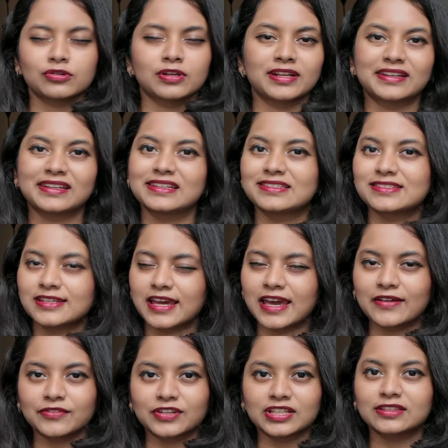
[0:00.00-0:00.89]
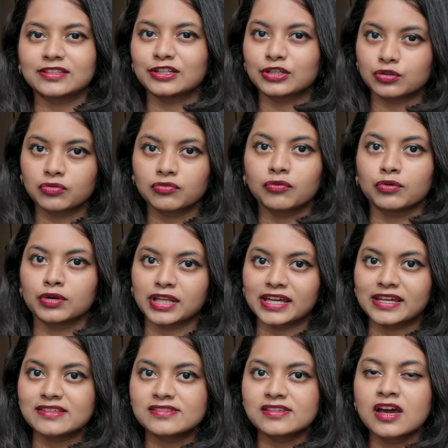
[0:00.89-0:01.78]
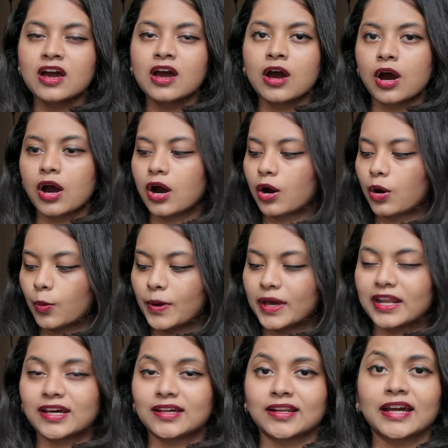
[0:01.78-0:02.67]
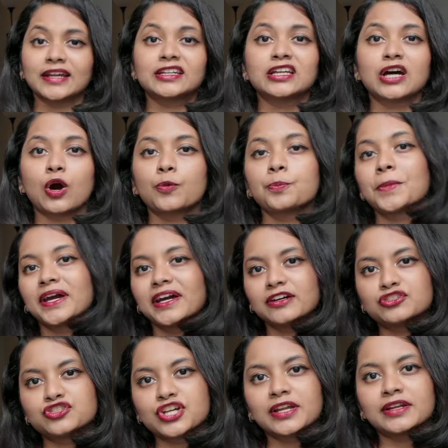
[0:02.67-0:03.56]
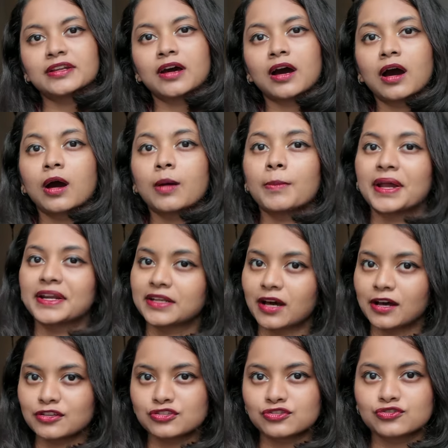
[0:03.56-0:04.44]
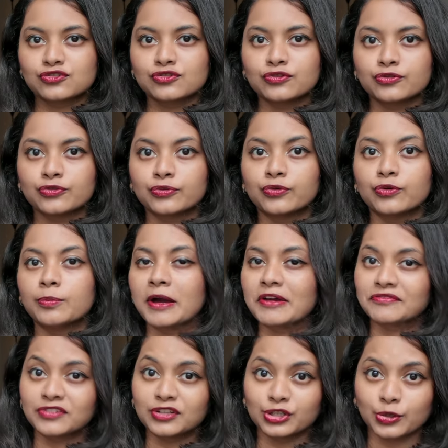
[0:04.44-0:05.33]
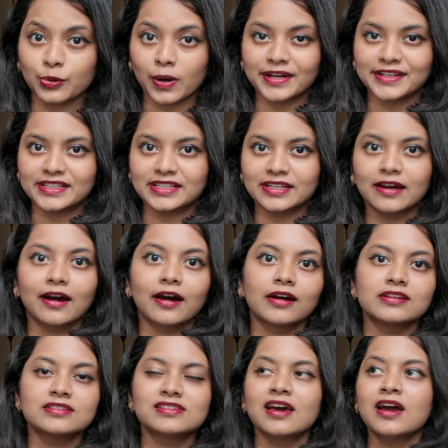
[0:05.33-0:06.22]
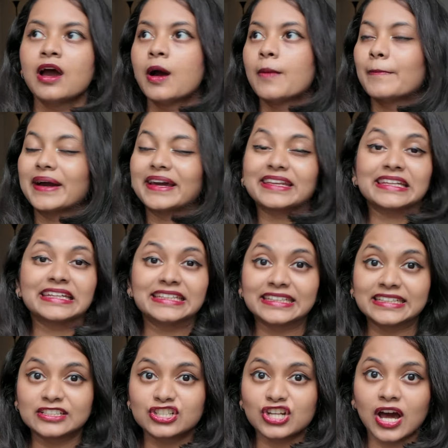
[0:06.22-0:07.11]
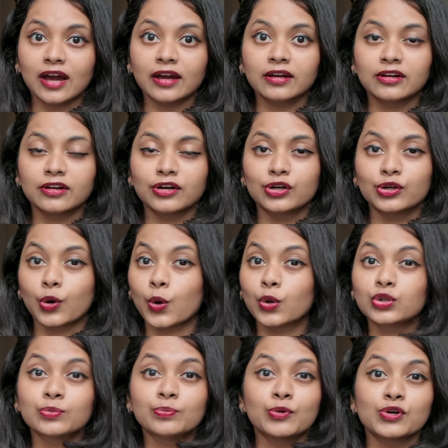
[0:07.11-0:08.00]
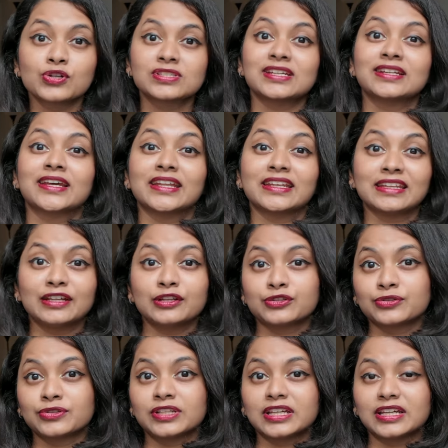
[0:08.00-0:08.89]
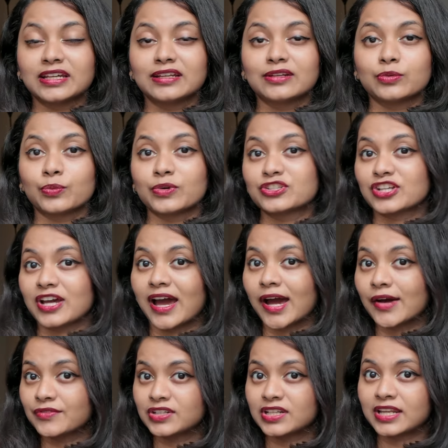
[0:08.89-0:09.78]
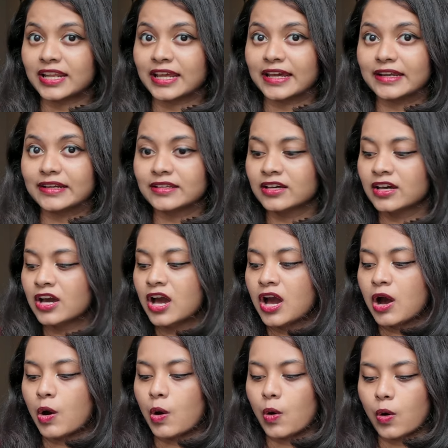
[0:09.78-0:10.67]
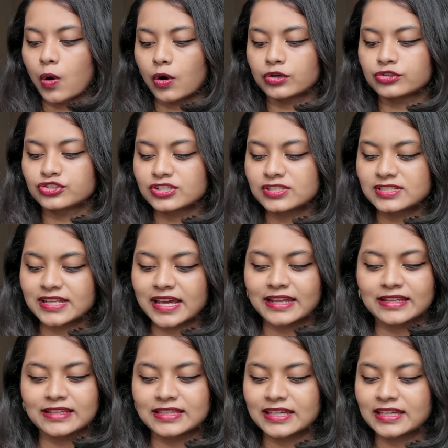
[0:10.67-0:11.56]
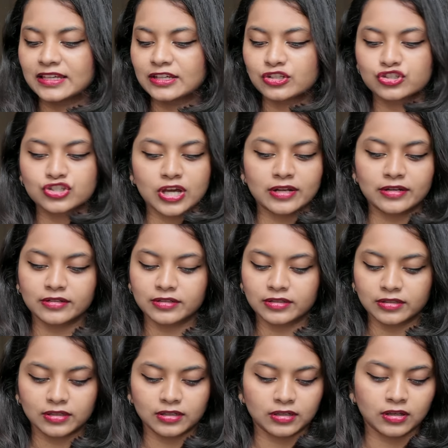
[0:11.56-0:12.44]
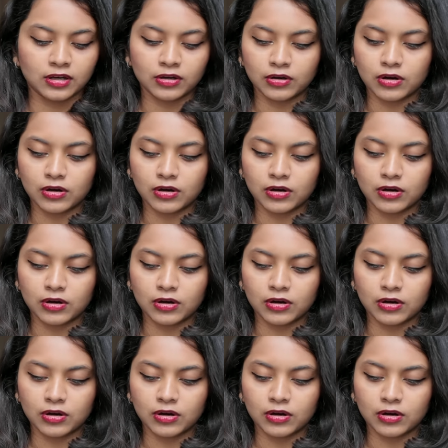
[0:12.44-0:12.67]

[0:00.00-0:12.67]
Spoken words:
or at least every 3 to 4 days, where I write down my agenda, my tasks to do, my video ideas, my reading tracker, all the books that I need to read which I haven't read, or just anything in general